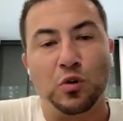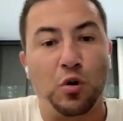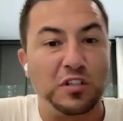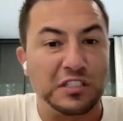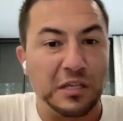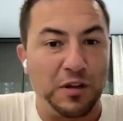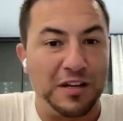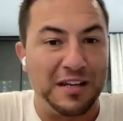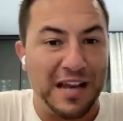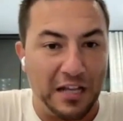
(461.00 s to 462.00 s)
cause
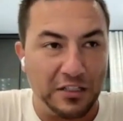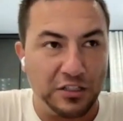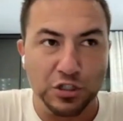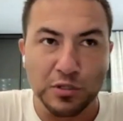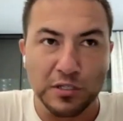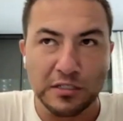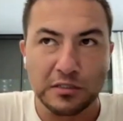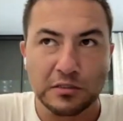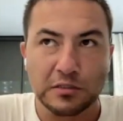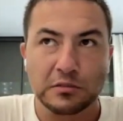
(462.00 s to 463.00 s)
someone not to
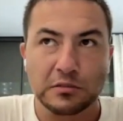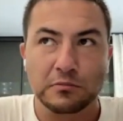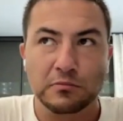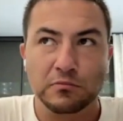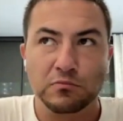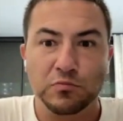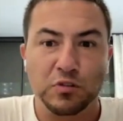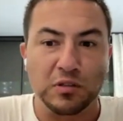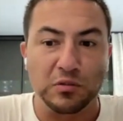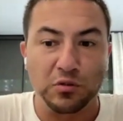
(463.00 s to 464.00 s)
join?
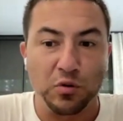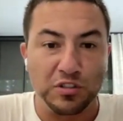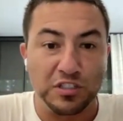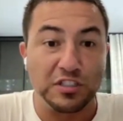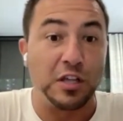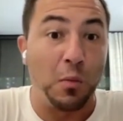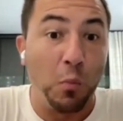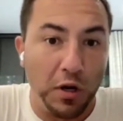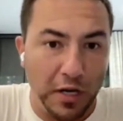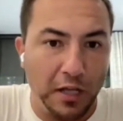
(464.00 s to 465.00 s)
Well, it'll cause
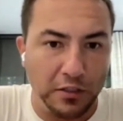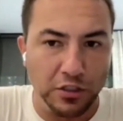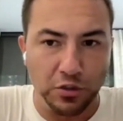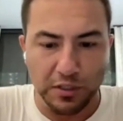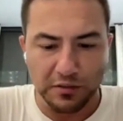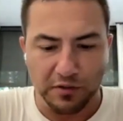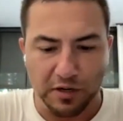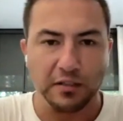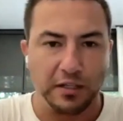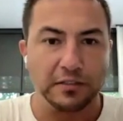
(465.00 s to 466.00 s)
someone not to join,
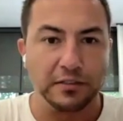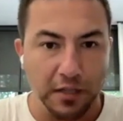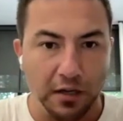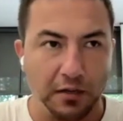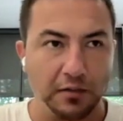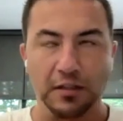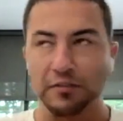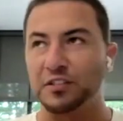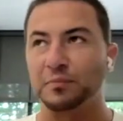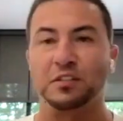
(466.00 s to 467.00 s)
right? Like, duh,
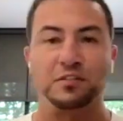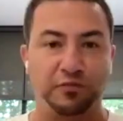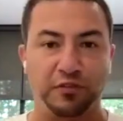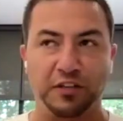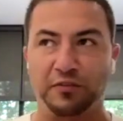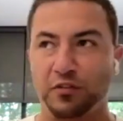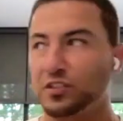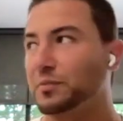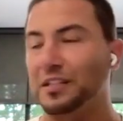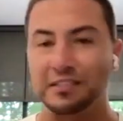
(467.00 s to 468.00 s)
if something's free
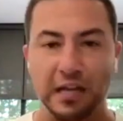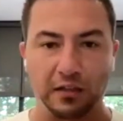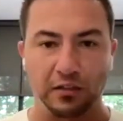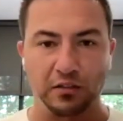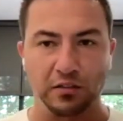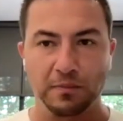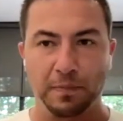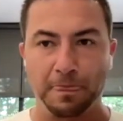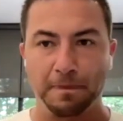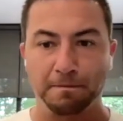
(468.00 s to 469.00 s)
versus something $1,
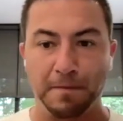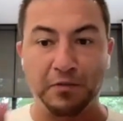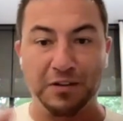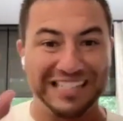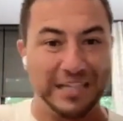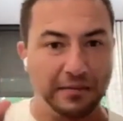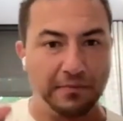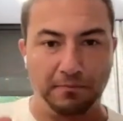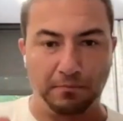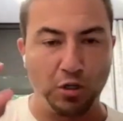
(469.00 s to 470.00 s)
there is
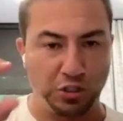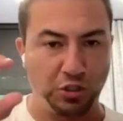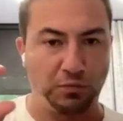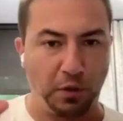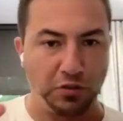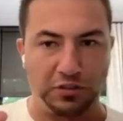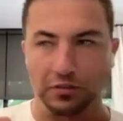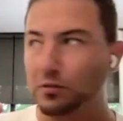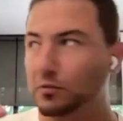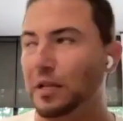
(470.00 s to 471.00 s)
a marginal
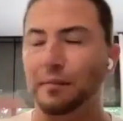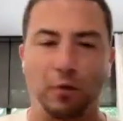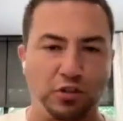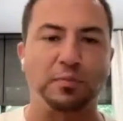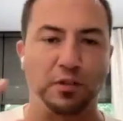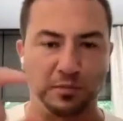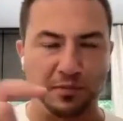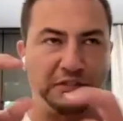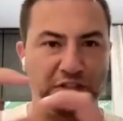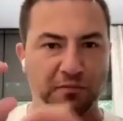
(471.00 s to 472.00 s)
person. Not marginal person,
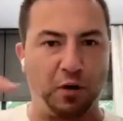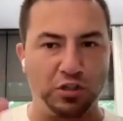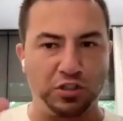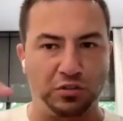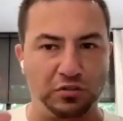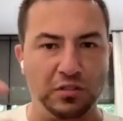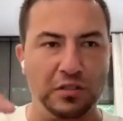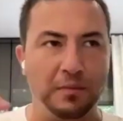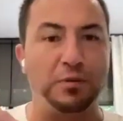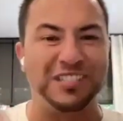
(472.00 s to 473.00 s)
but there's a marginal
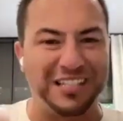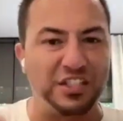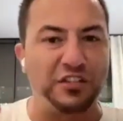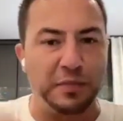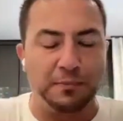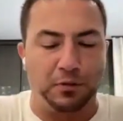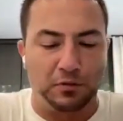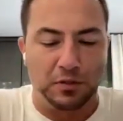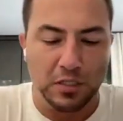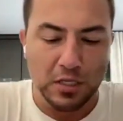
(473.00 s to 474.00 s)
percentage of
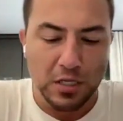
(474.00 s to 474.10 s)
people.